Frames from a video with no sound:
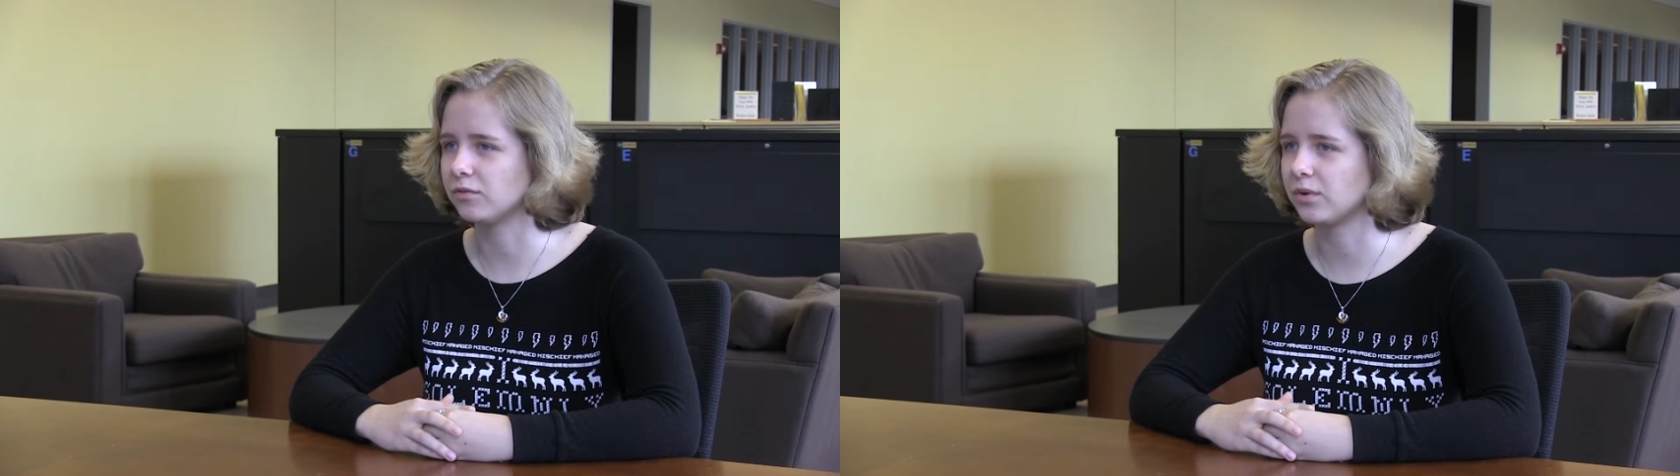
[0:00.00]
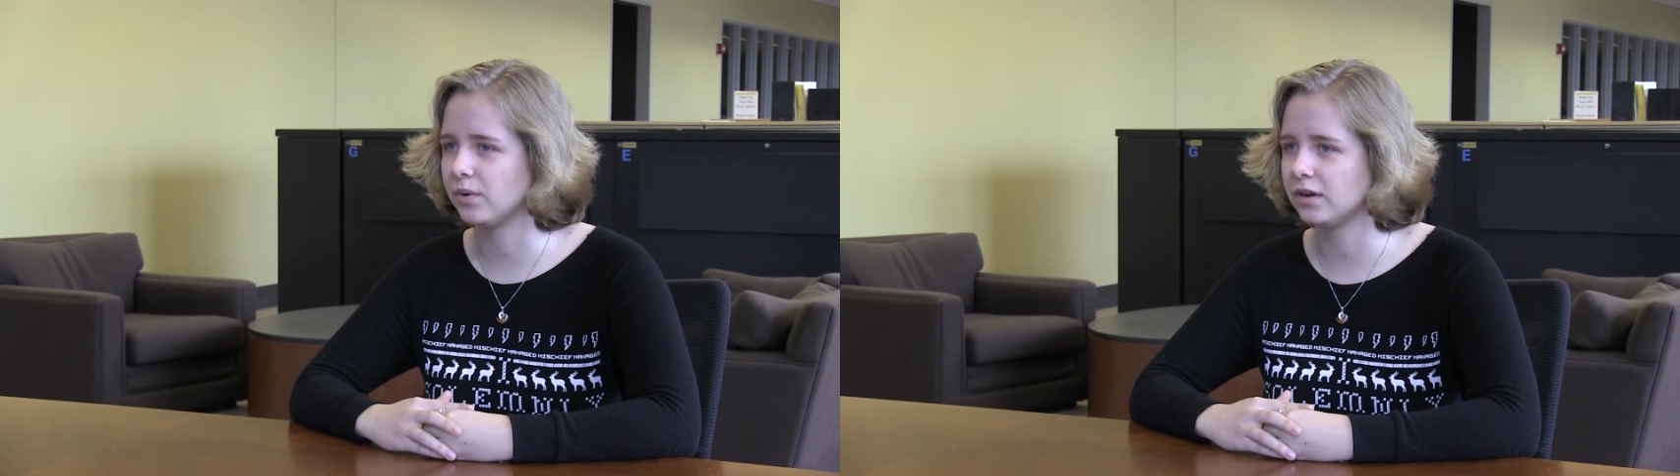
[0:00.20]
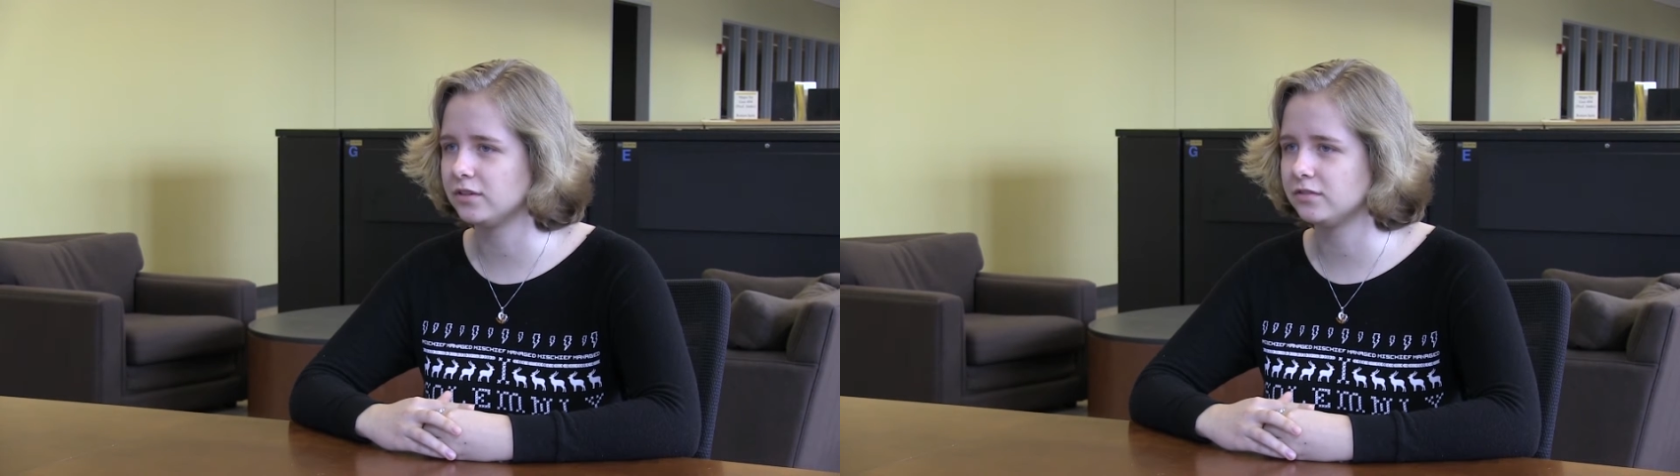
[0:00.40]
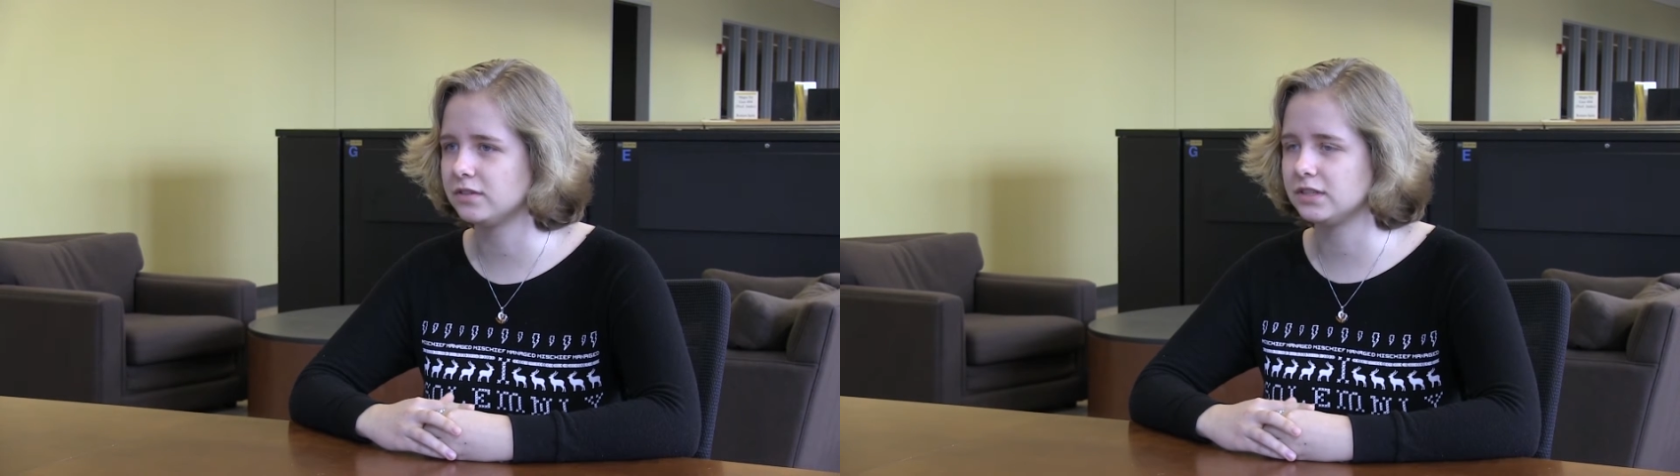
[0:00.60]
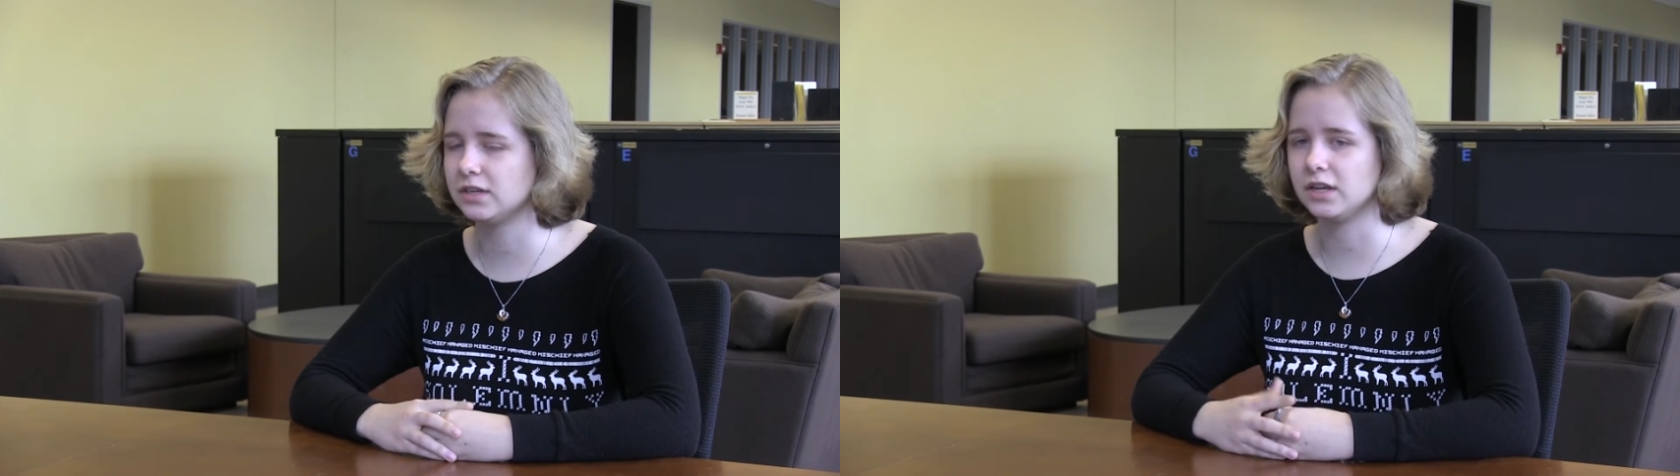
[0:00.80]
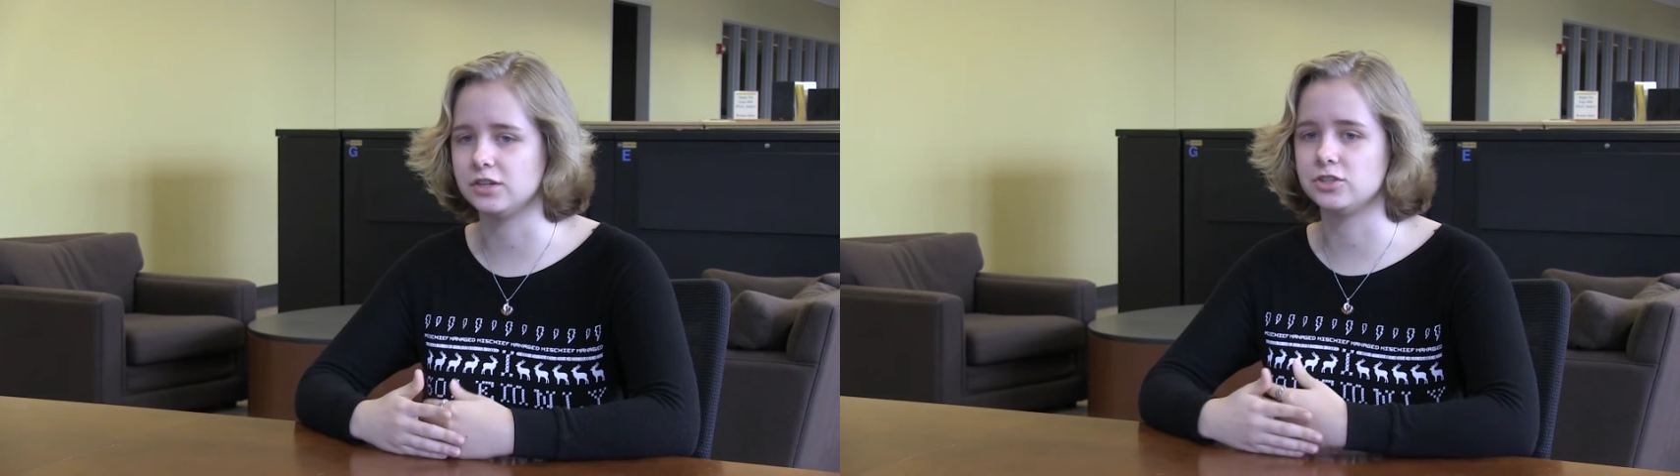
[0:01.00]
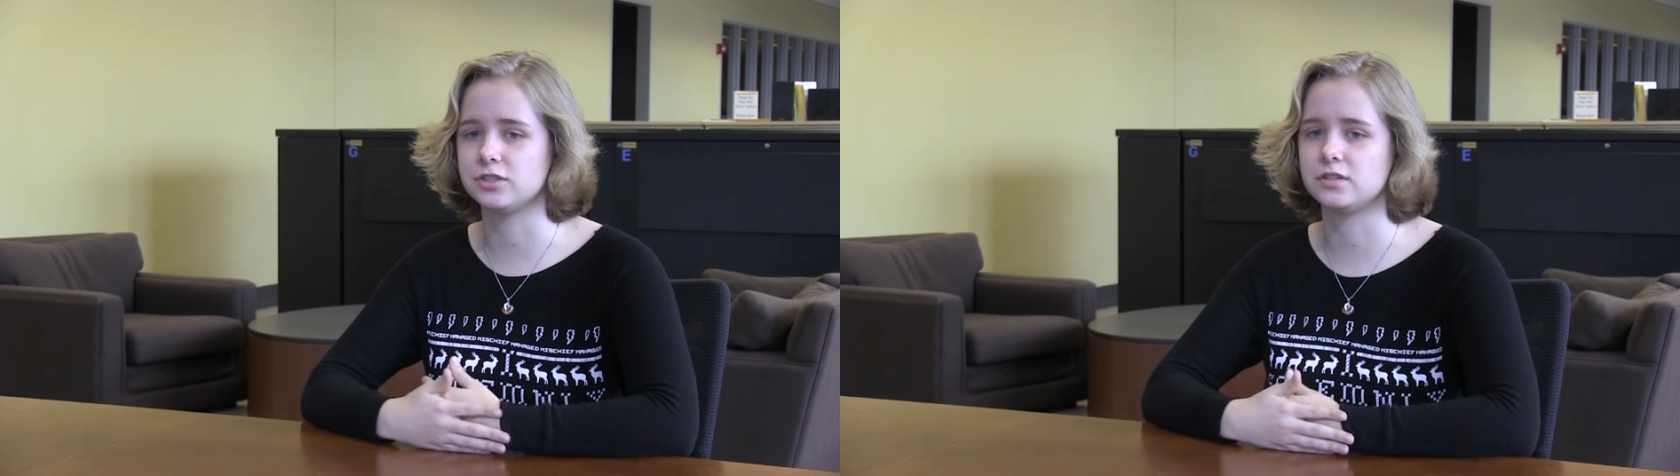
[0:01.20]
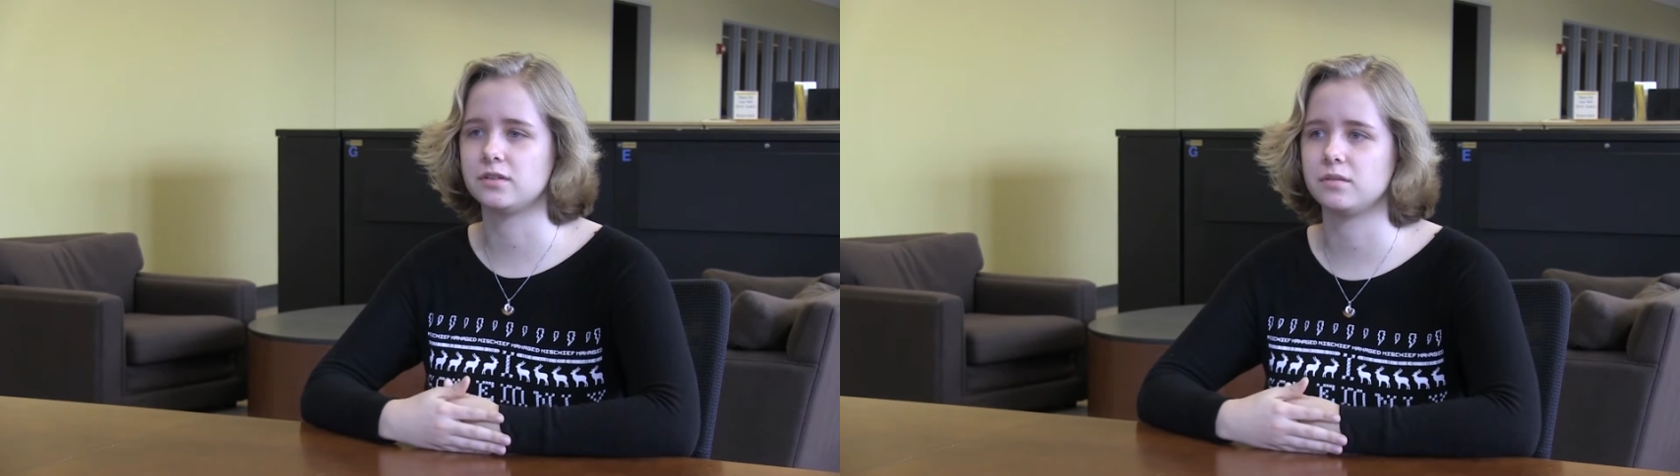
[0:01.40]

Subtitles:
required to visit, and just